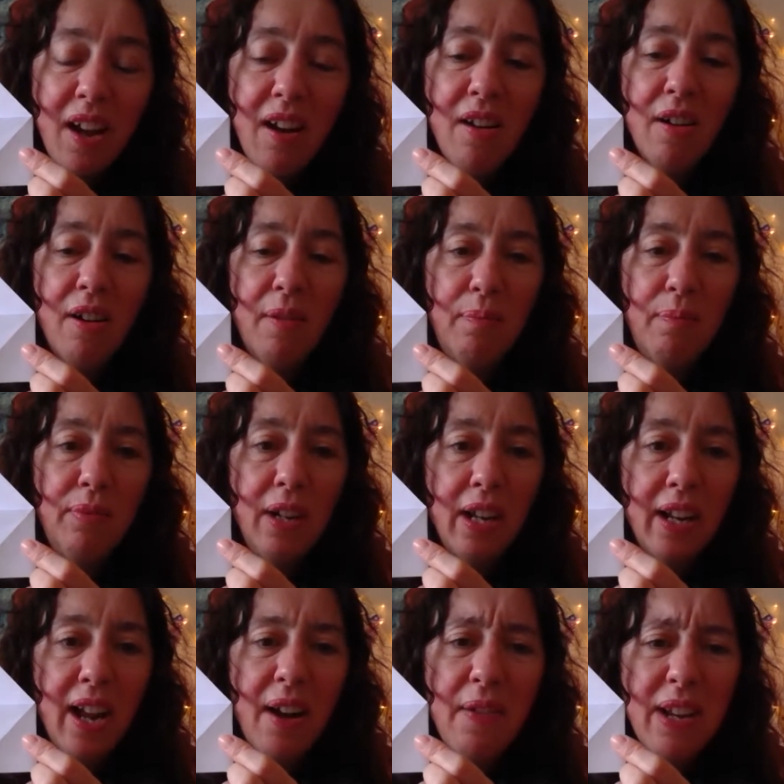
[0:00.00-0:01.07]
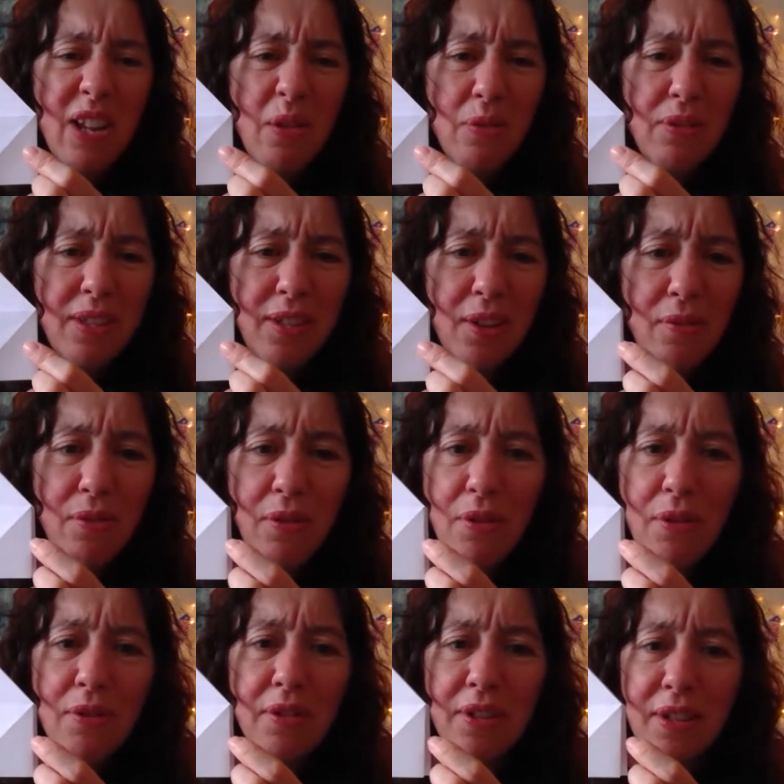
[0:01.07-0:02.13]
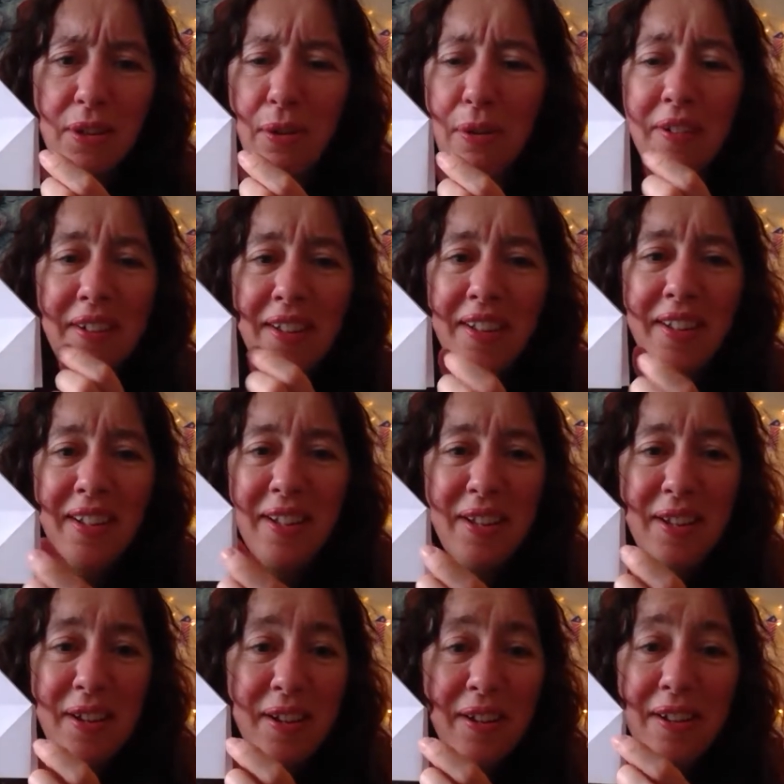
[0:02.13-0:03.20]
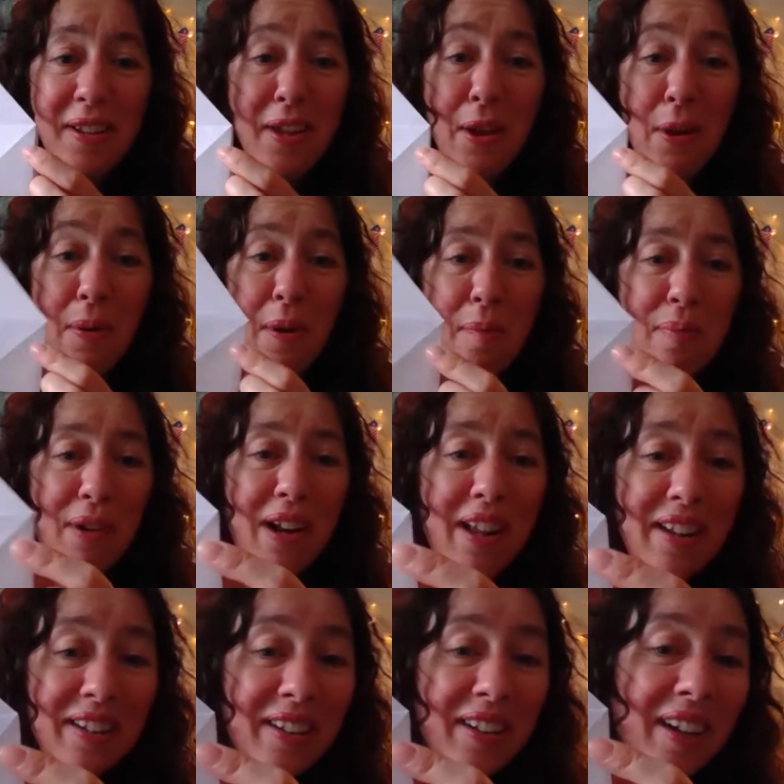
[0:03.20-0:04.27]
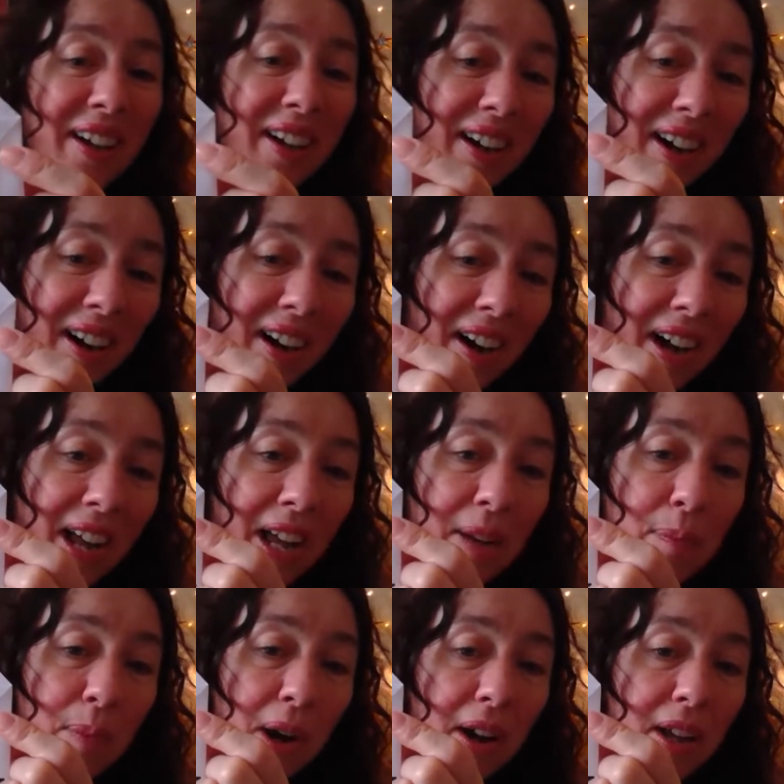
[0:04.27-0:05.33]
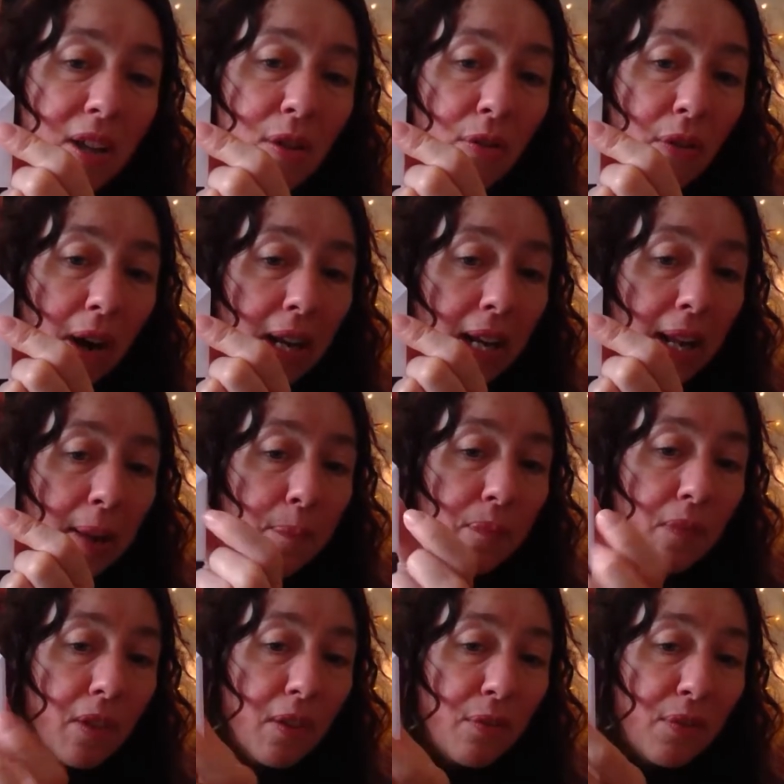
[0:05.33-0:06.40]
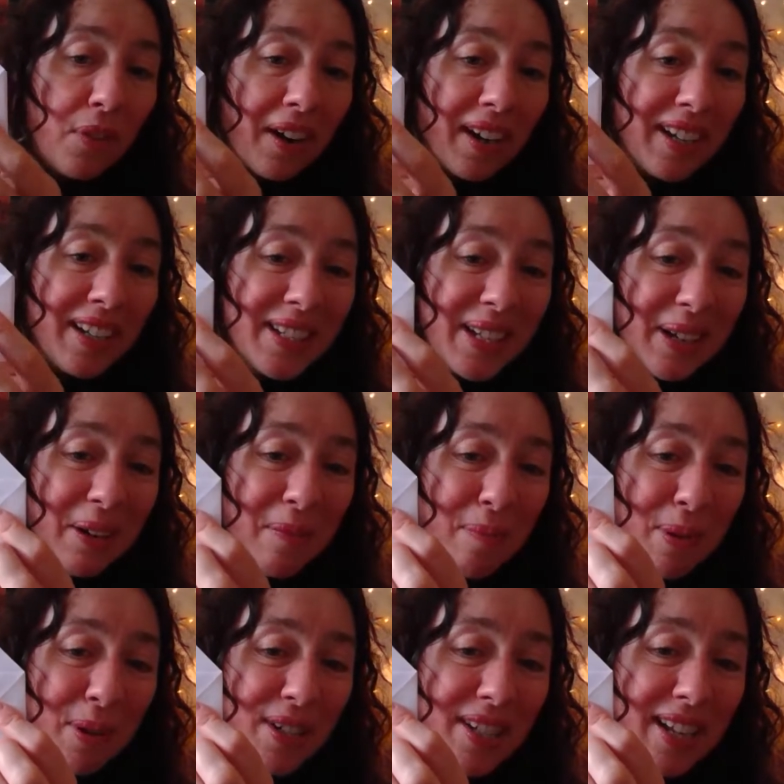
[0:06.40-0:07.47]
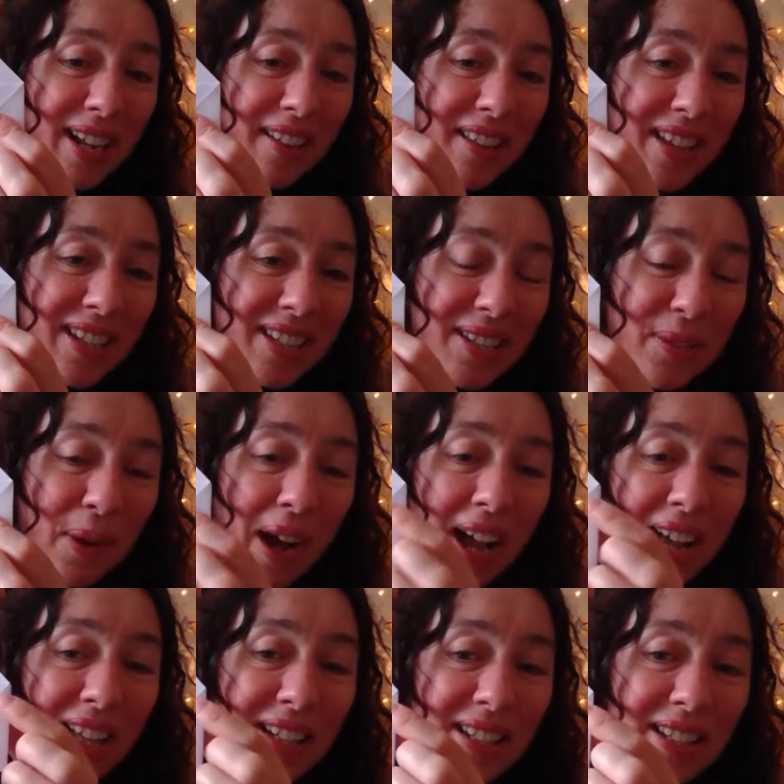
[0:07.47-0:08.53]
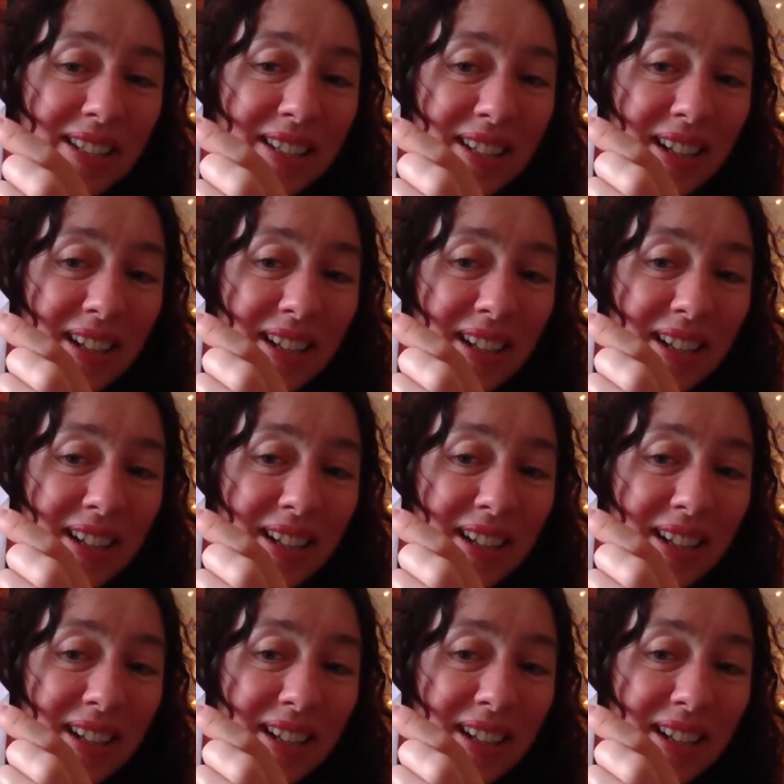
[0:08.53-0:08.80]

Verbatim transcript: Oh, brilliant, Eric! You're so good. You're you are brilliant. I admire you greatly. Right, so push down these squares.